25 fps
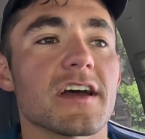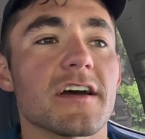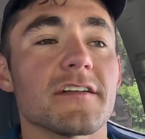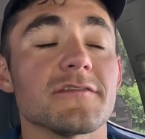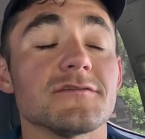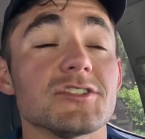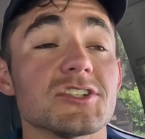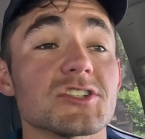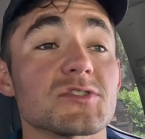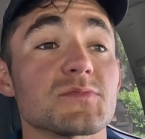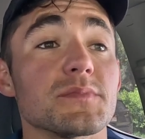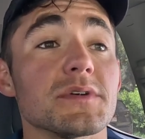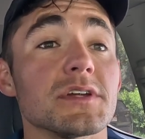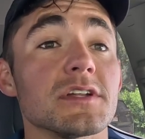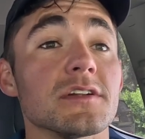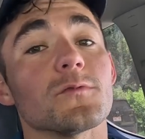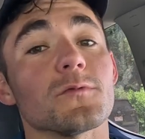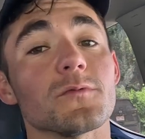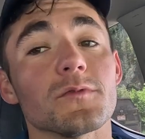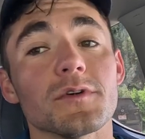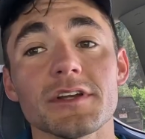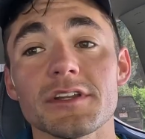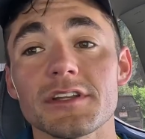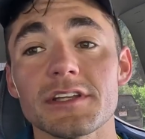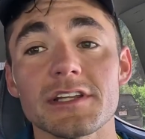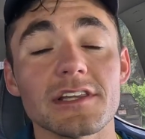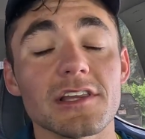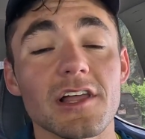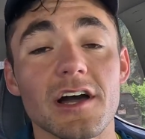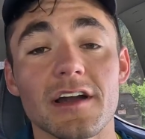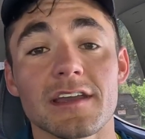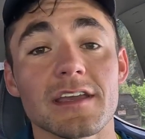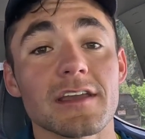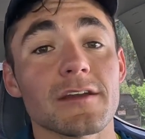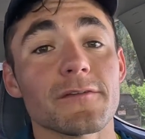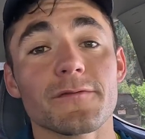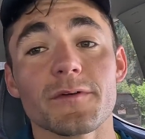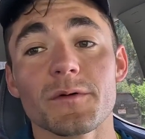I've just been really
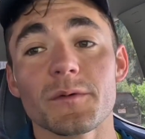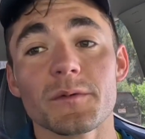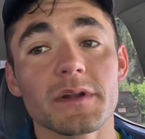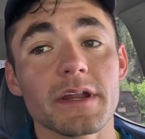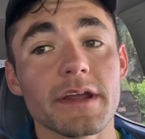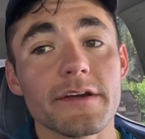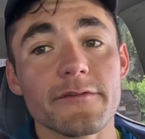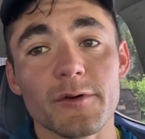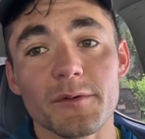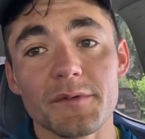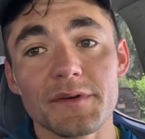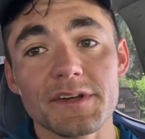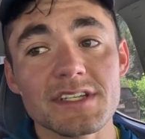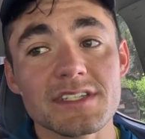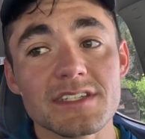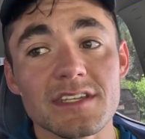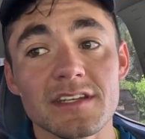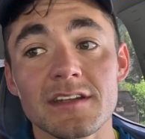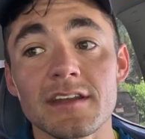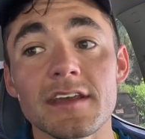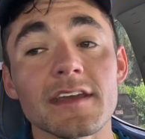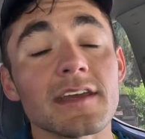lucky for whatever reason,